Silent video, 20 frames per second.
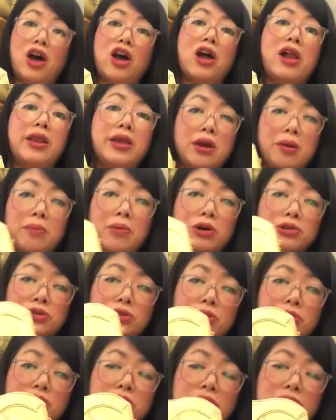earlier
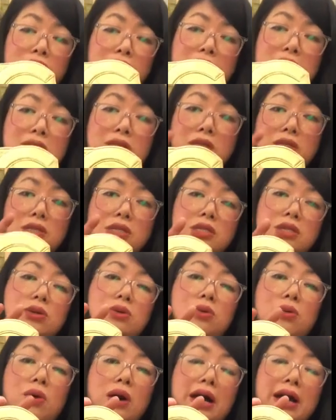models because it's
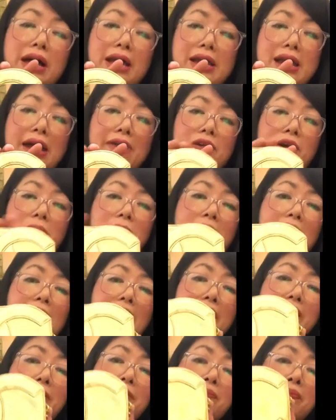still quite a narrow
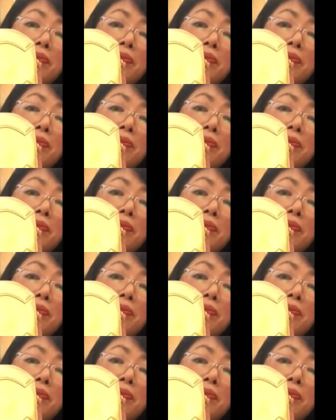bag.